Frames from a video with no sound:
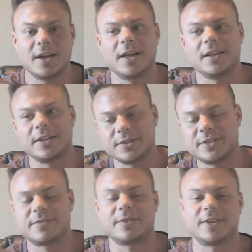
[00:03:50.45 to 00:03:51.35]
a little
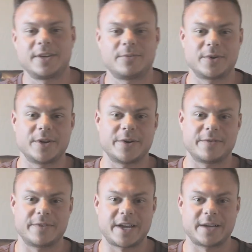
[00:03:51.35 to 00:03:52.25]
differently, and we'll go
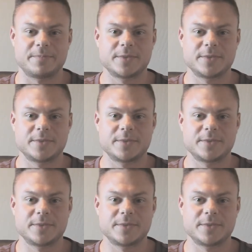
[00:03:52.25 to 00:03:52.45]
over that.